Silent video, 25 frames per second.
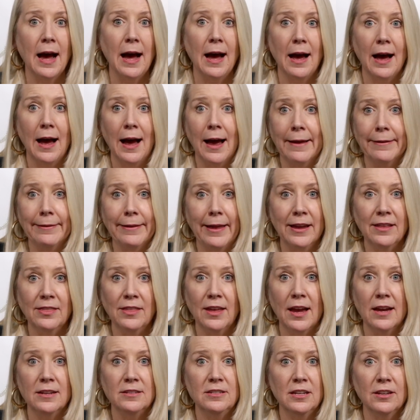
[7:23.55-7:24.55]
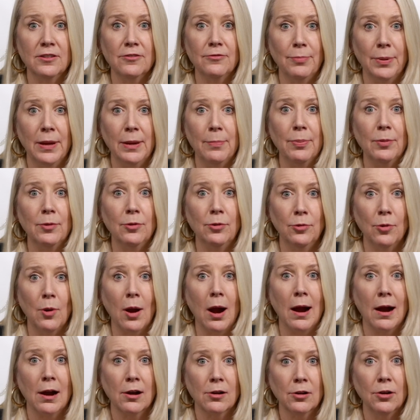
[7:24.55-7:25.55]
I like the idea of people who
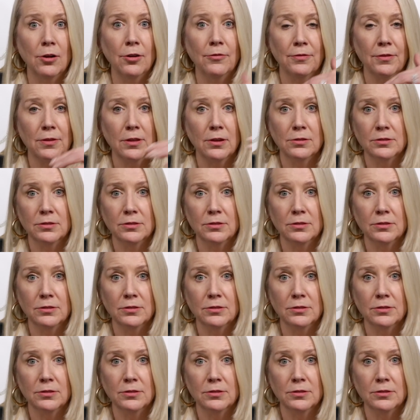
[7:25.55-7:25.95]
are over